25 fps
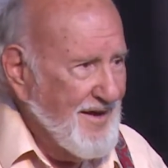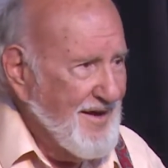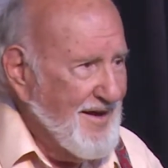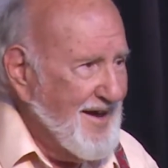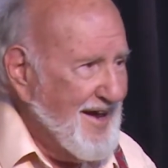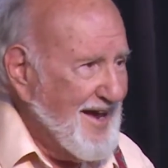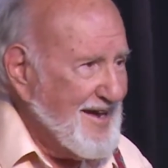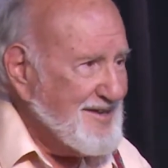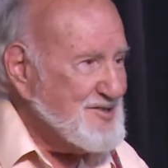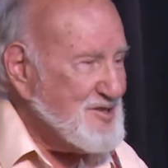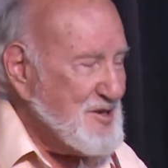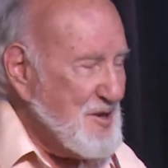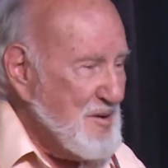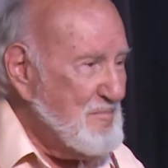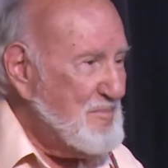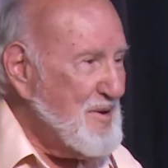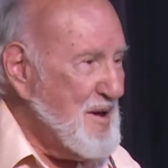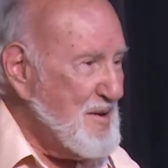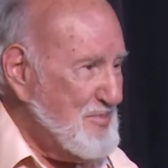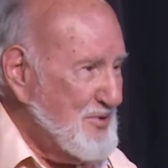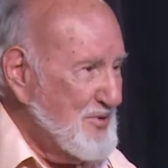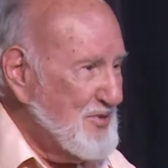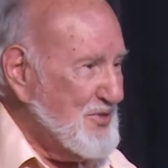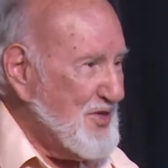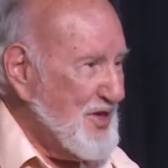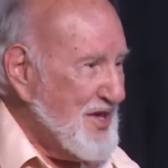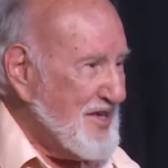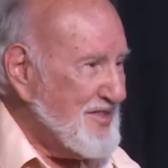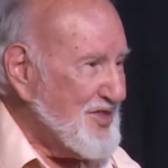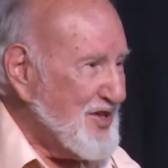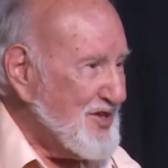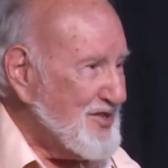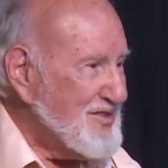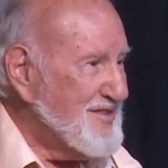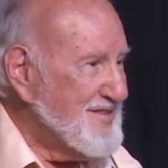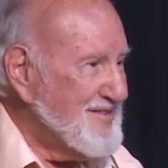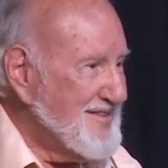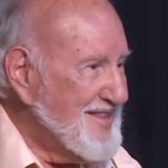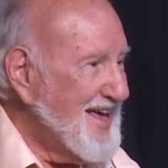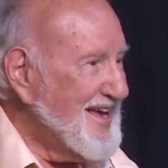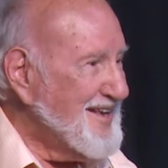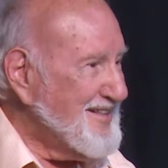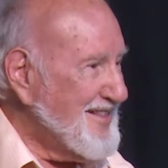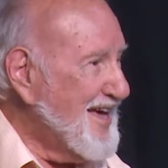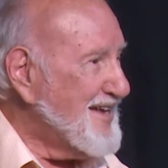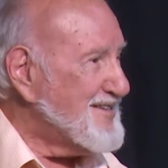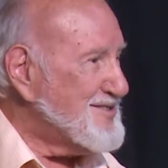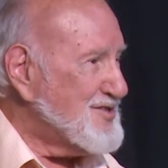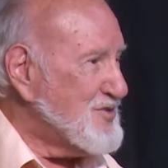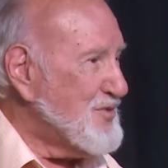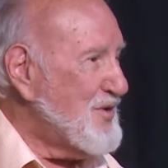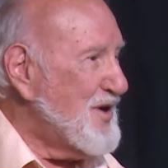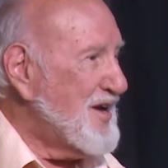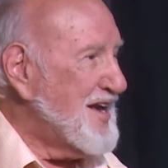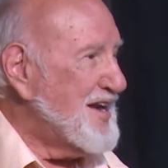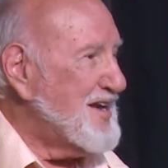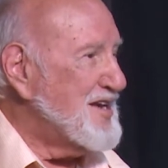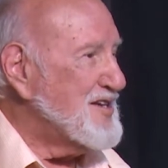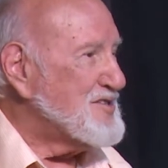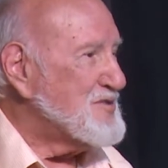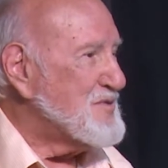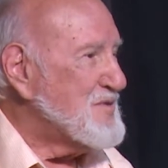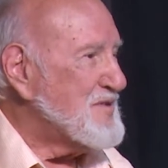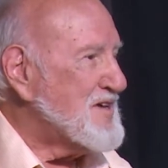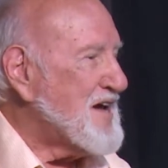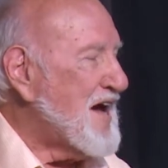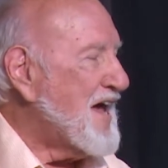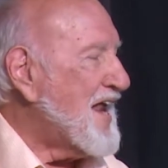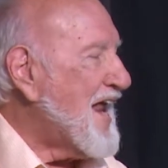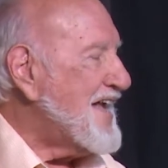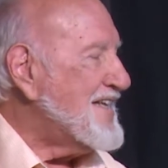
And some people think that that's the way it is with God.